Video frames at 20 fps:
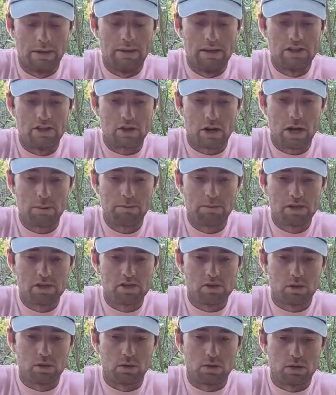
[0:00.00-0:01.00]
And then drop
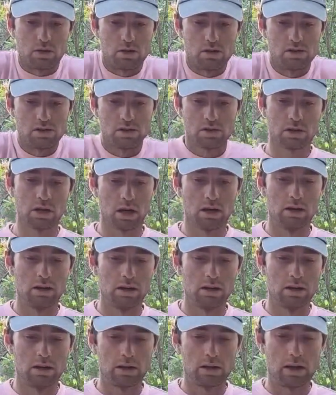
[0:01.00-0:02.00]
the shoulders,
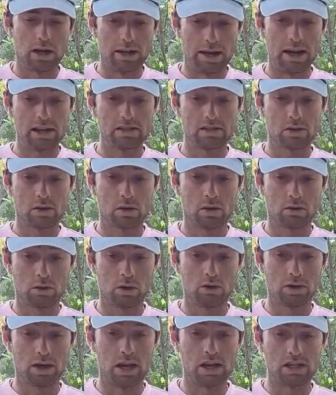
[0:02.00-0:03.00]
an external
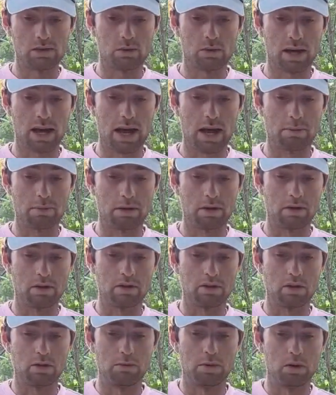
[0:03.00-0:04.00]
rotation would happen in
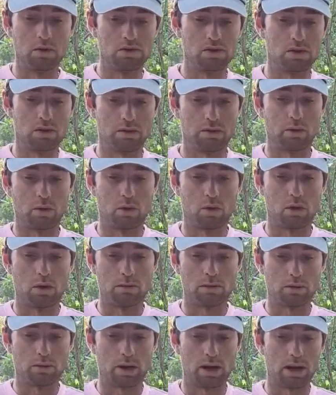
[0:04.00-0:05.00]
the two bones in the
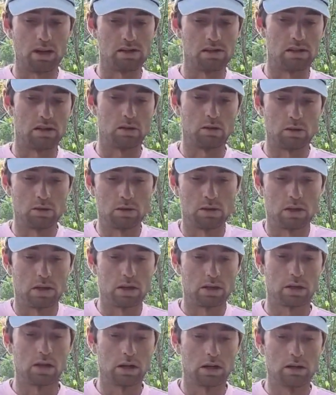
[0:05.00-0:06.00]
forearm, the radius and the
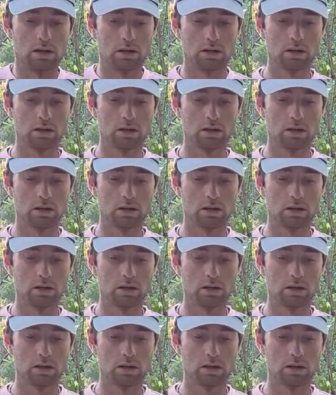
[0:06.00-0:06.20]
ulna.